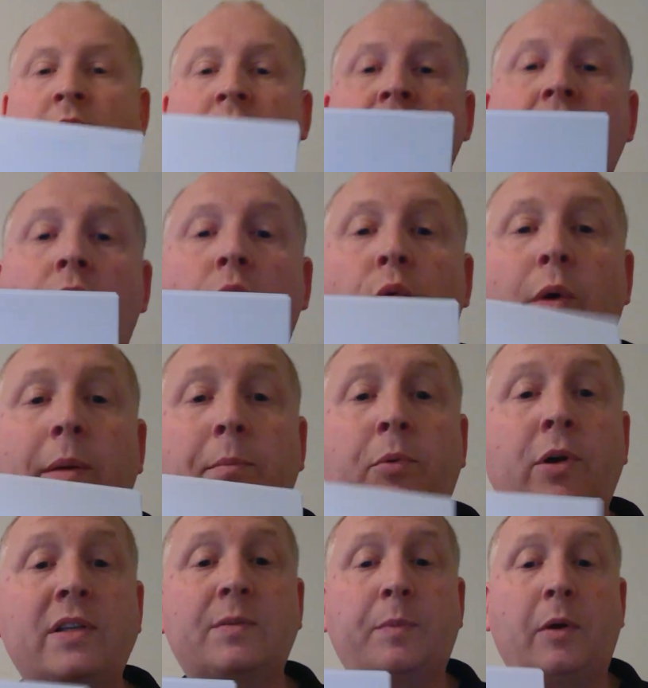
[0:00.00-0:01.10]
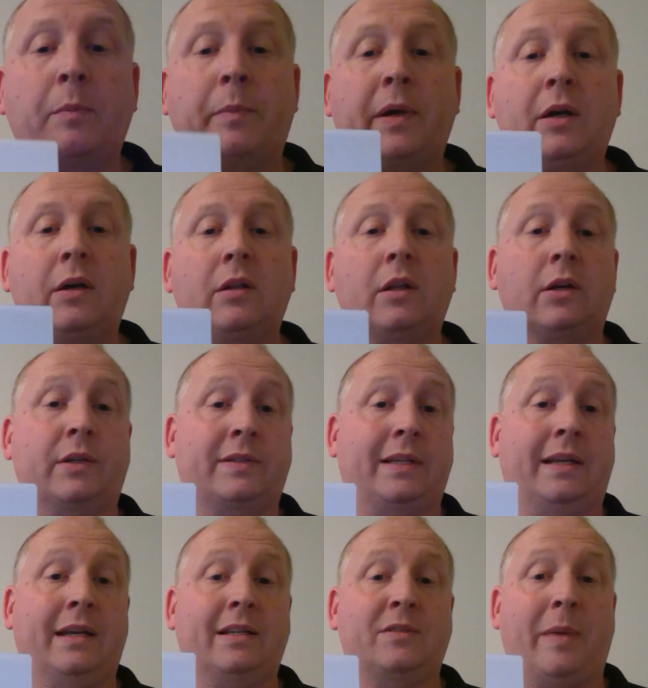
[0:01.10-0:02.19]
So when Principal Bill looks
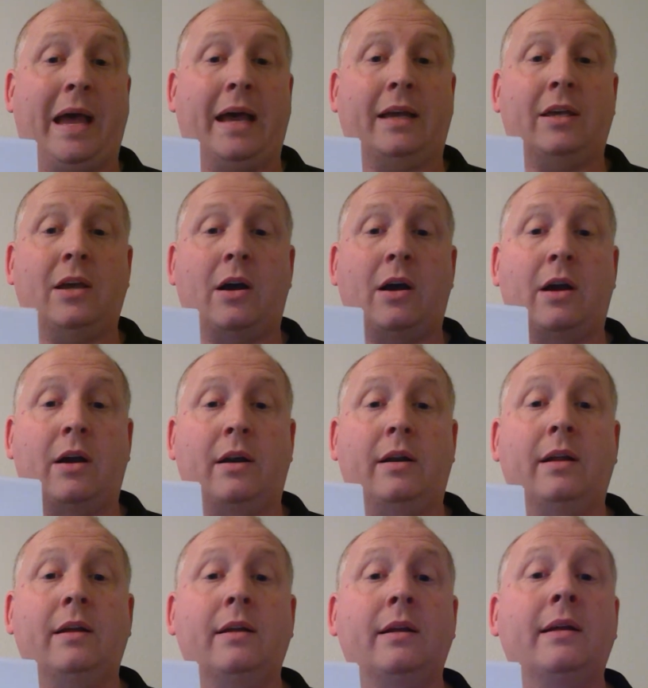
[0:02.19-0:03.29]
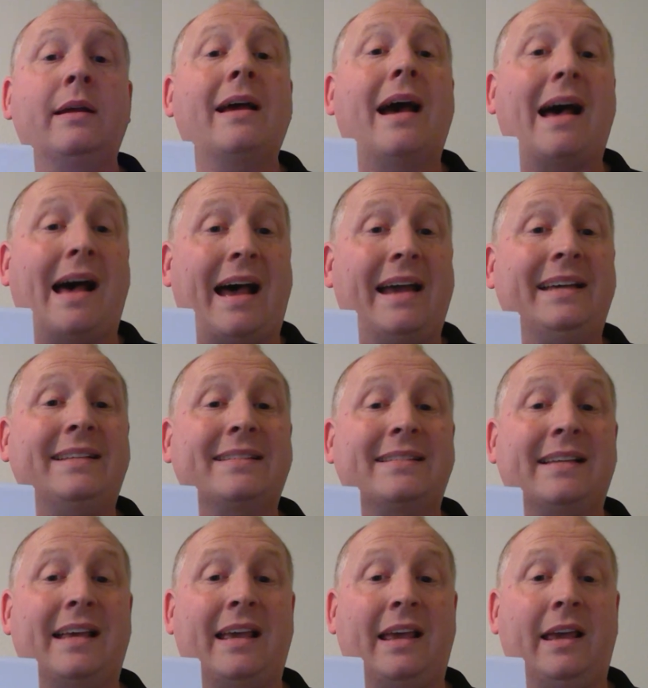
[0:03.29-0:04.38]
in his backyard, I
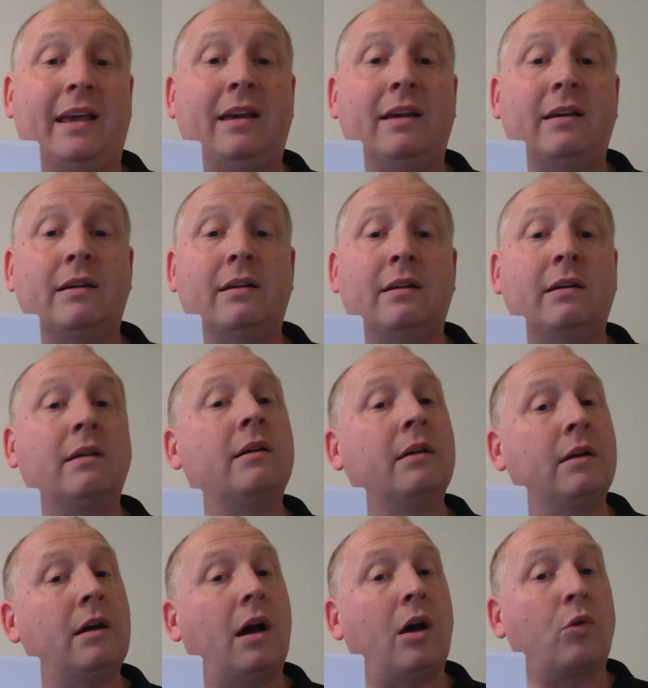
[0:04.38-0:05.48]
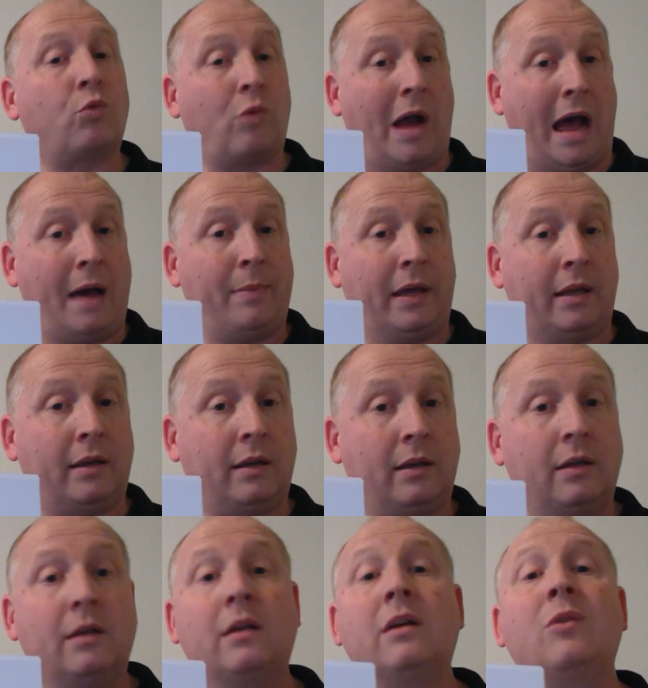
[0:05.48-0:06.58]
see a robin.
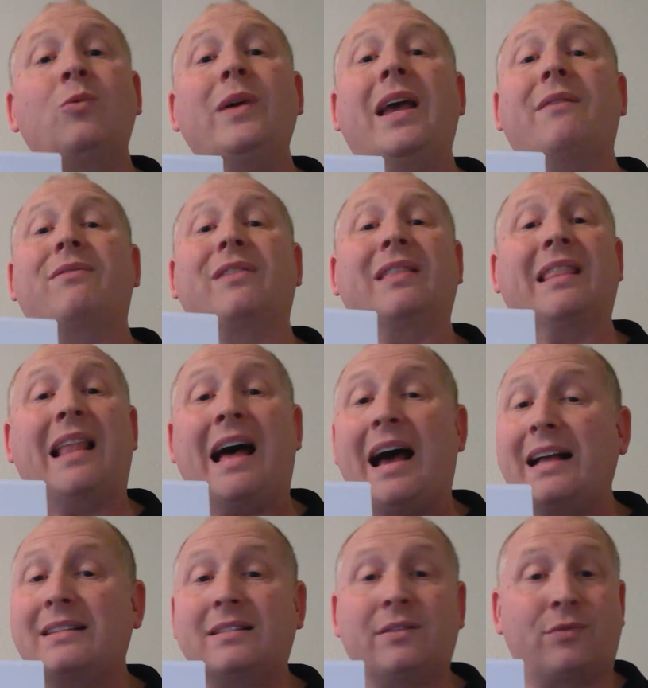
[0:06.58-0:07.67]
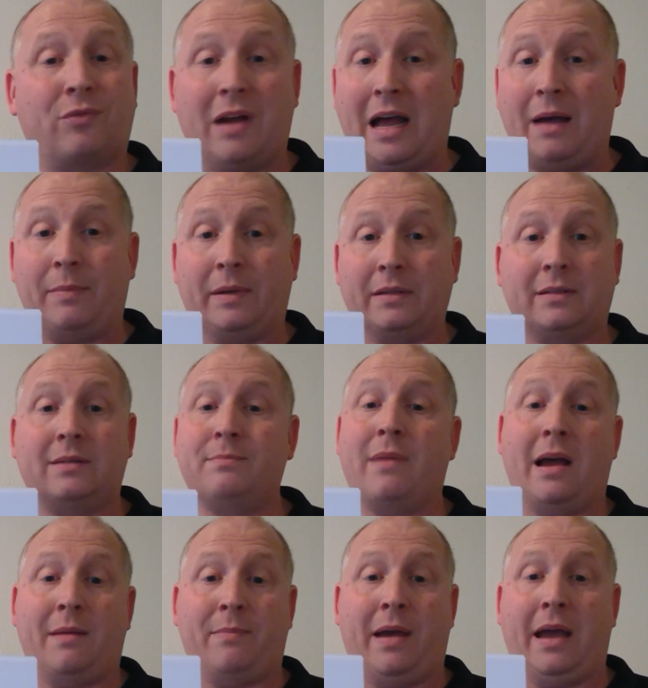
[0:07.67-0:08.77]
We have lots of robins in
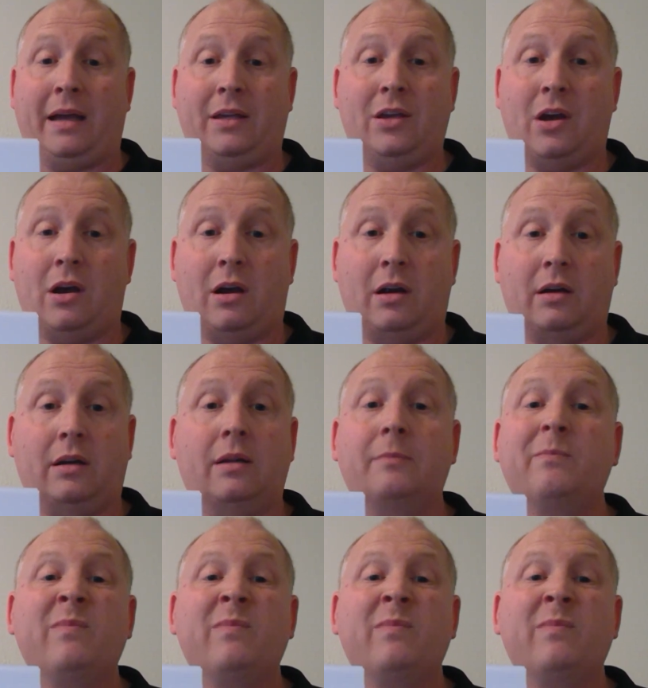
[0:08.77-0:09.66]
my backyard.